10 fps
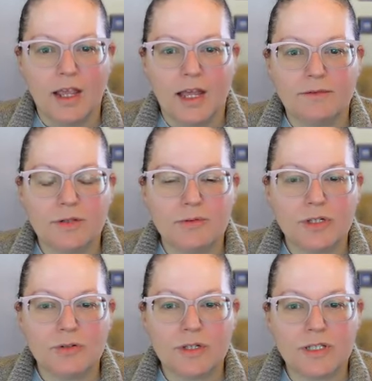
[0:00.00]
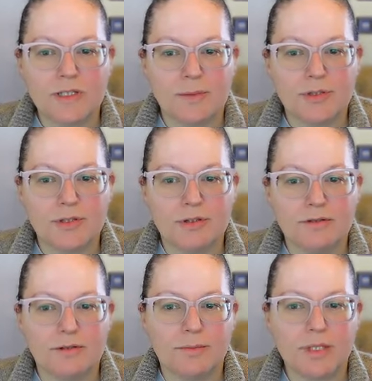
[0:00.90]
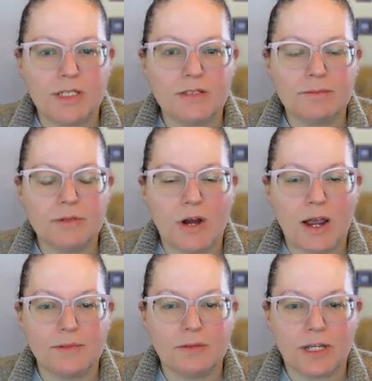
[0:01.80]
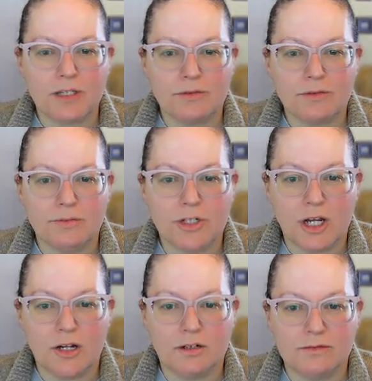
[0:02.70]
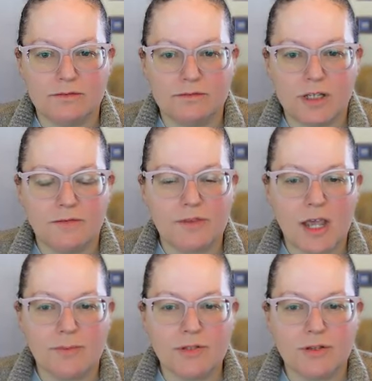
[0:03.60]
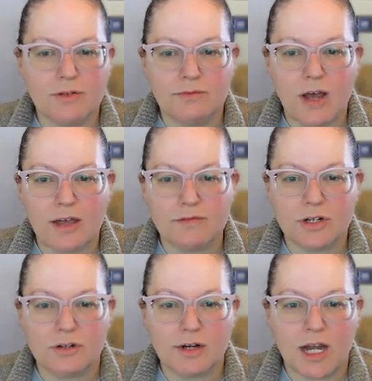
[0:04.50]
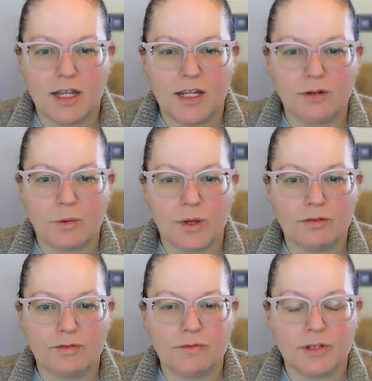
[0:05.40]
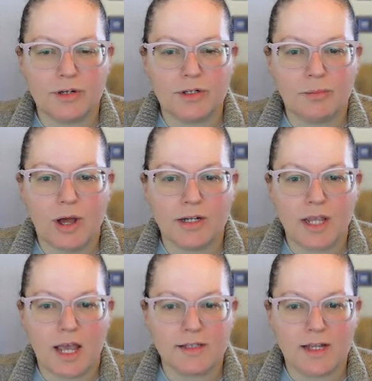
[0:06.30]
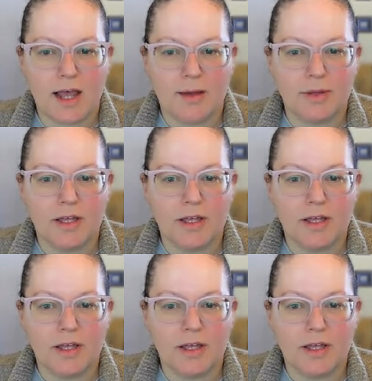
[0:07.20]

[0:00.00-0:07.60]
And if you enjoyed this episode, please subscribe to my YouTube channel, give the episode a 5-star rating and quick review on your podcast app,